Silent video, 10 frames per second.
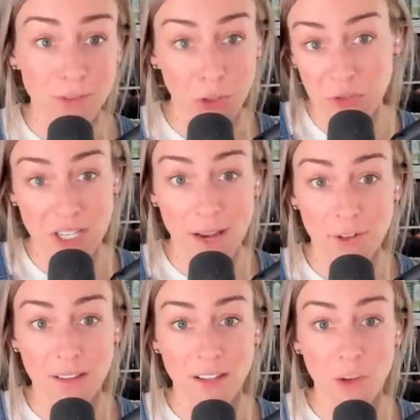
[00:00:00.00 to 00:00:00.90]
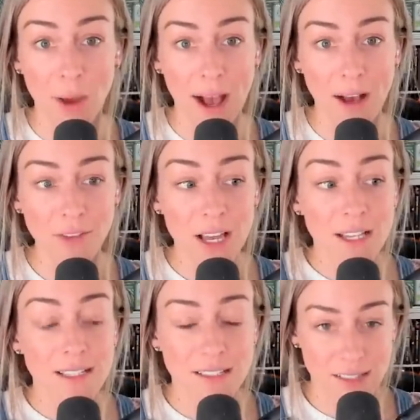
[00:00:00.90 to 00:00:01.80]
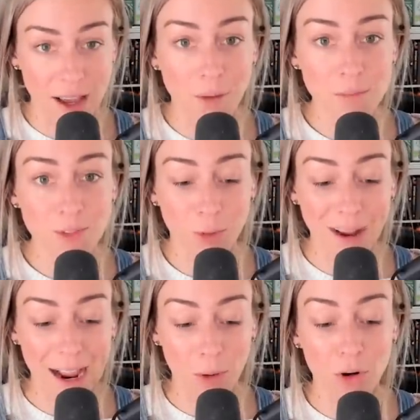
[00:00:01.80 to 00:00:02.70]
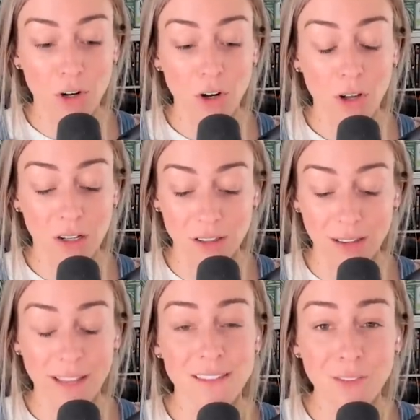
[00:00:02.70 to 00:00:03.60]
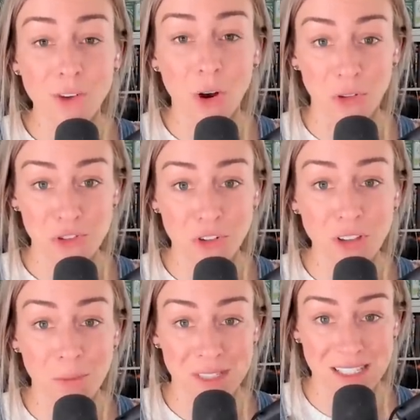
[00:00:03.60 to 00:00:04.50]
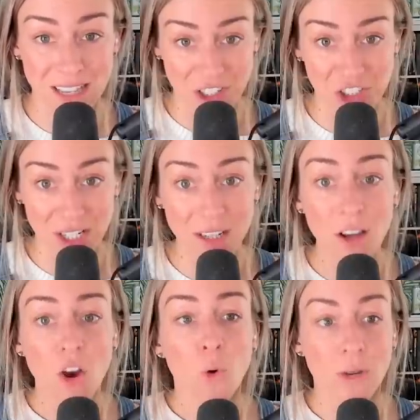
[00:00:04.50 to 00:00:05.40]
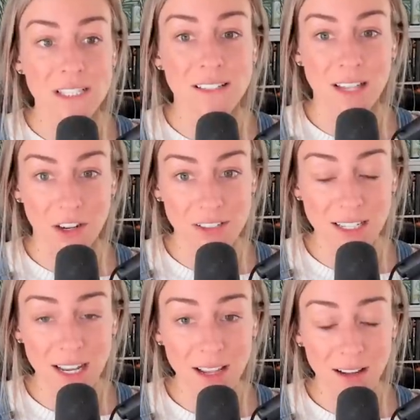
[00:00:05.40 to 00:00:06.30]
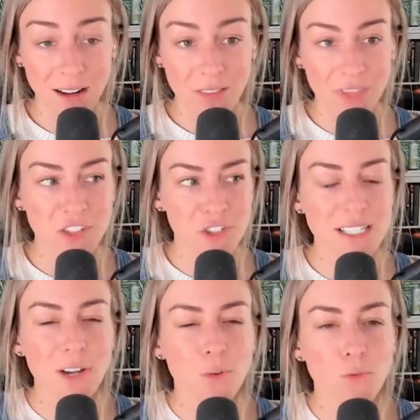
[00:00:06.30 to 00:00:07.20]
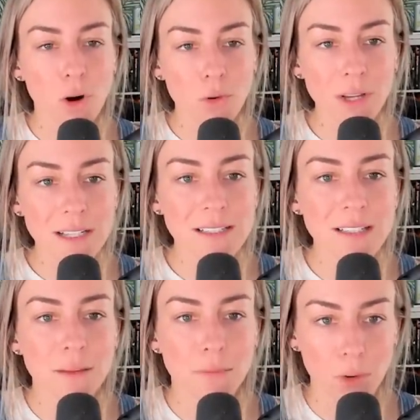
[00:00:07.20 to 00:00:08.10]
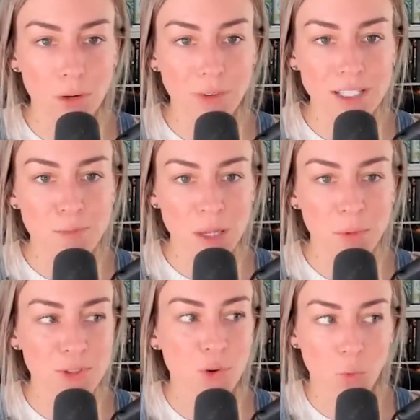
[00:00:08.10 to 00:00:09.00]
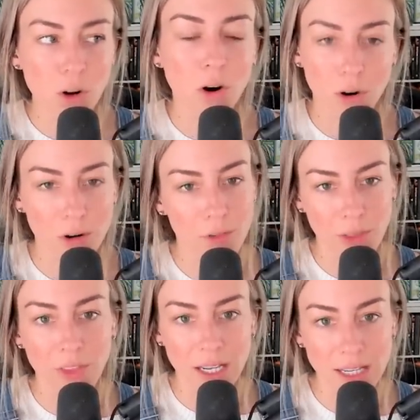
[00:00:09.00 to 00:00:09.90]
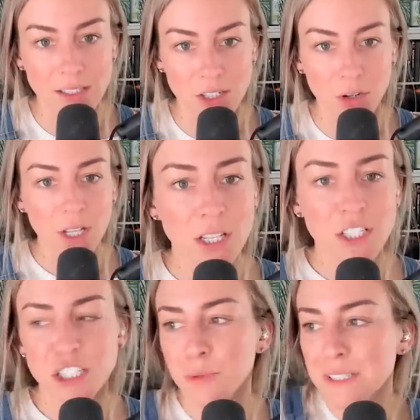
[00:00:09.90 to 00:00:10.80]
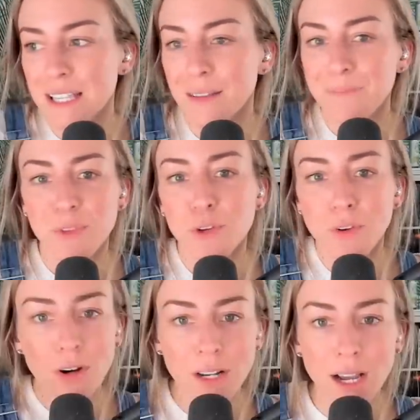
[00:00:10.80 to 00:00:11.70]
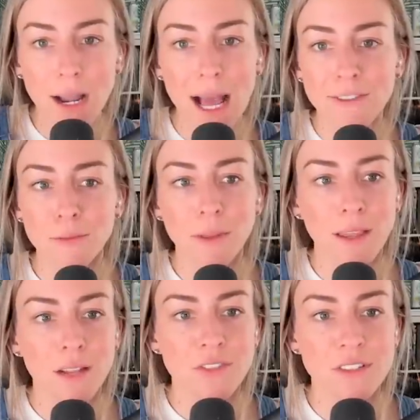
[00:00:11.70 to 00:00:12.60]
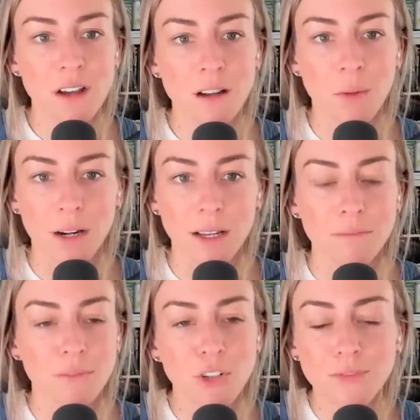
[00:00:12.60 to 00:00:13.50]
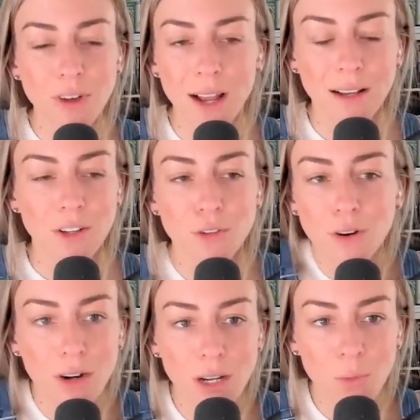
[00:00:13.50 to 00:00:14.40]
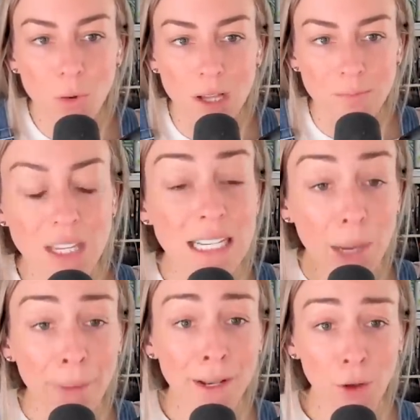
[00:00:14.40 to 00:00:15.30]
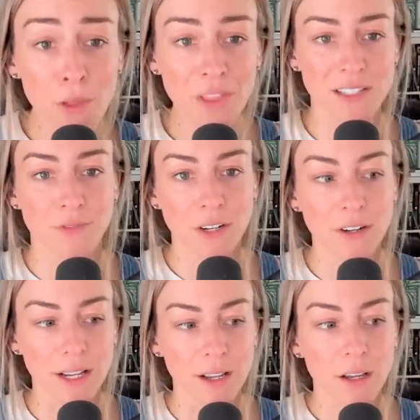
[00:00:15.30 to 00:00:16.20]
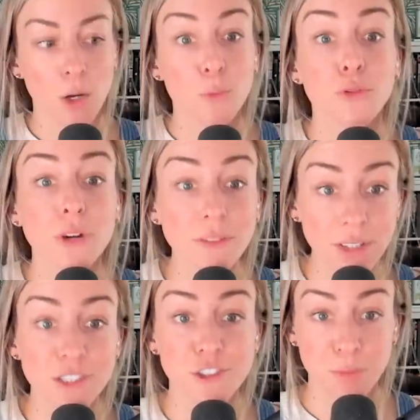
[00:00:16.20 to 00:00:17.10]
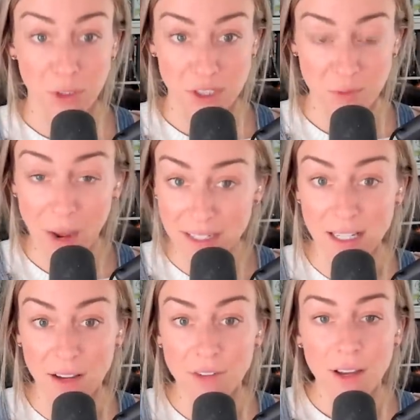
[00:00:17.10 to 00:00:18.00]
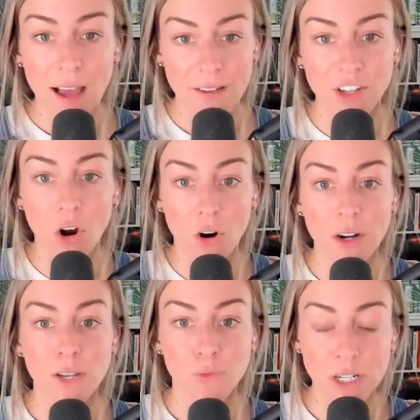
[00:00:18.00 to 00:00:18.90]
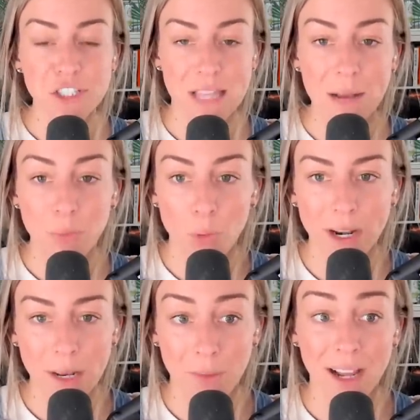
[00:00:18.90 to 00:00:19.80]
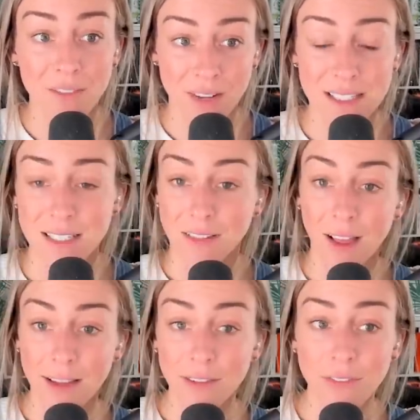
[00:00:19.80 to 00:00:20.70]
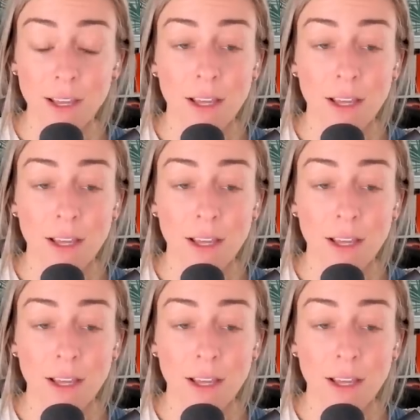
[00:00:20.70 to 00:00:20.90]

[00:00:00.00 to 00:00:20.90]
of losing everything you have stems from our collective cultural obsession with scarcity that just erroneously motivates people to work harder than they need to. She was like, You've already got half a million in the stock market. You're fine. You've already won. Now, I know that that's a very privileged perspective, having already reached that point in my investing life.